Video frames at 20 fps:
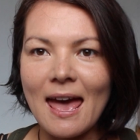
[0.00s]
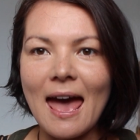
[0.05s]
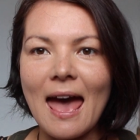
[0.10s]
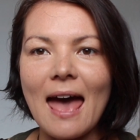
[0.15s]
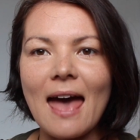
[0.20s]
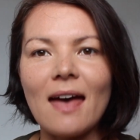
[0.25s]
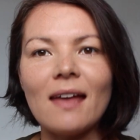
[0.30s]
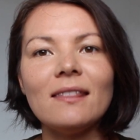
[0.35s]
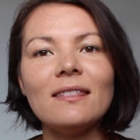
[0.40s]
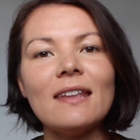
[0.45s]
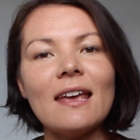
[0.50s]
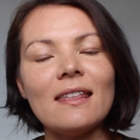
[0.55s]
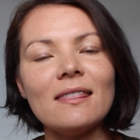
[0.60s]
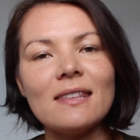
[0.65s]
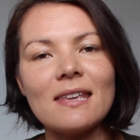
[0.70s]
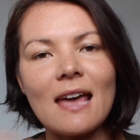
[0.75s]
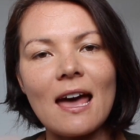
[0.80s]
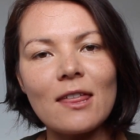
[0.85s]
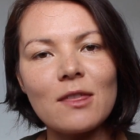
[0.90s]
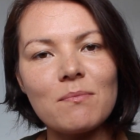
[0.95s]
And then
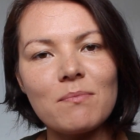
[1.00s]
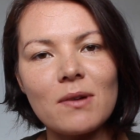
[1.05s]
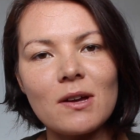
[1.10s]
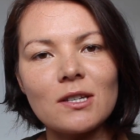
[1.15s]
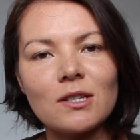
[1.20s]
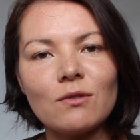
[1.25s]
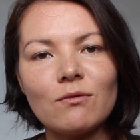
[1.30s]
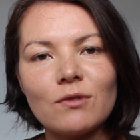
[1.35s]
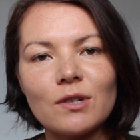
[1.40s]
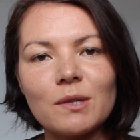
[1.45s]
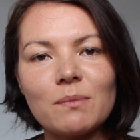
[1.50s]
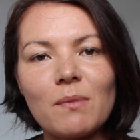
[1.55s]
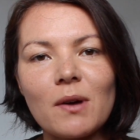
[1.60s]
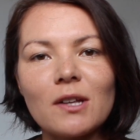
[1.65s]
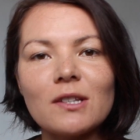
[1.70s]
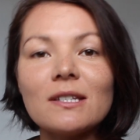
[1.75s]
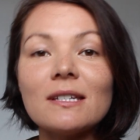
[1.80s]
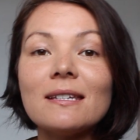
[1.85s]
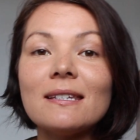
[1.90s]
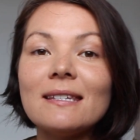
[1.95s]
the other person
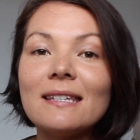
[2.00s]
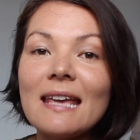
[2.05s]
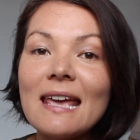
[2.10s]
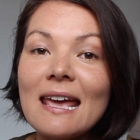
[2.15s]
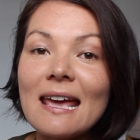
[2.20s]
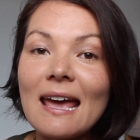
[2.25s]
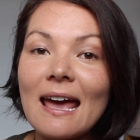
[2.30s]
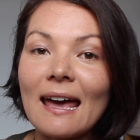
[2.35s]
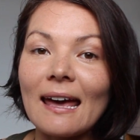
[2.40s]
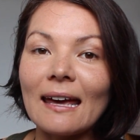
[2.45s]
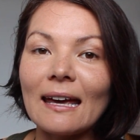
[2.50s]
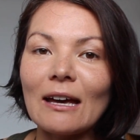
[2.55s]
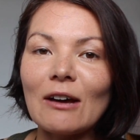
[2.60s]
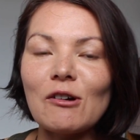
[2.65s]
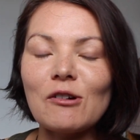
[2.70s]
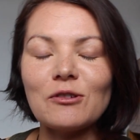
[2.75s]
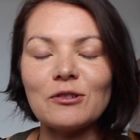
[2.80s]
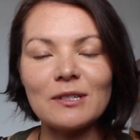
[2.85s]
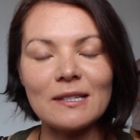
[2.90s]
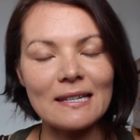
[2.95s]
responds sigue
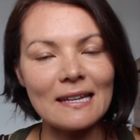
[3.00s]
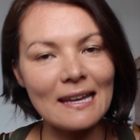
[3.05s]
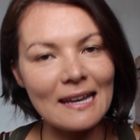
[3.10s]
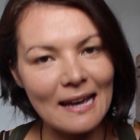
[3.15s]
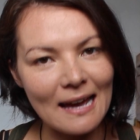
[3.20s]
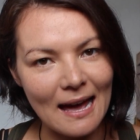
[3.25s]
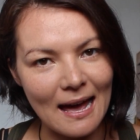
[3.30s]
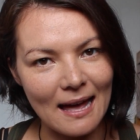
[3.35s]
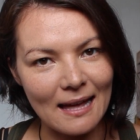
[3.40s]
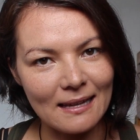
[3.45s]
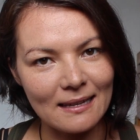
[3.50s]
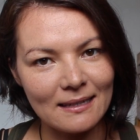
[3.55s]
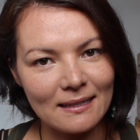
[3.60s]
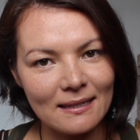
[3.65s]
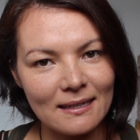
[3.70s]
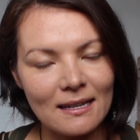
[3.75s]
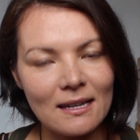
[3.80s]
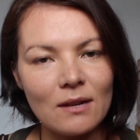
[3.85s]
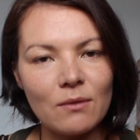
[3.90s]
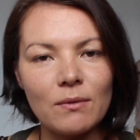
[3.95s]
or siga,
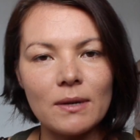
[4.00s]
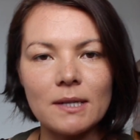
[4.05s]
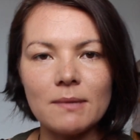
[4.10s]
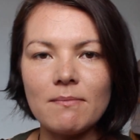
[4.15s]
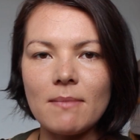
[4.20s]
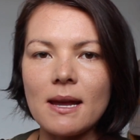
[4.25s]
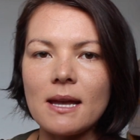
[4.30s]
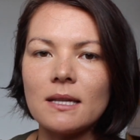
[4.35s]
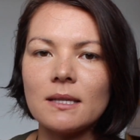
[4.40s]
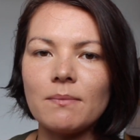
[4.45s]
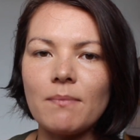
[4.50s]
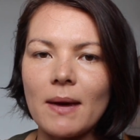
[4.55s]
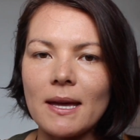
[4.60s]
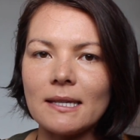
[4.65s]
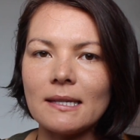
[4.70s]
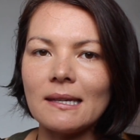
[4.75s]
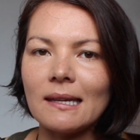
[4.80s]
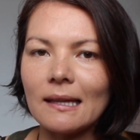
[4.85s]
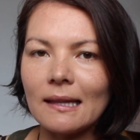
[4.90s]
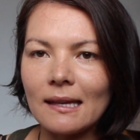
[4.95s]
which means
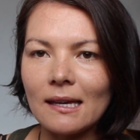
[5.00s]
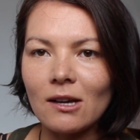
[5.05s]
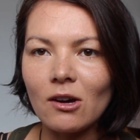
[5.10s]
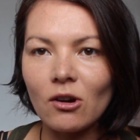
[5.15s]
basically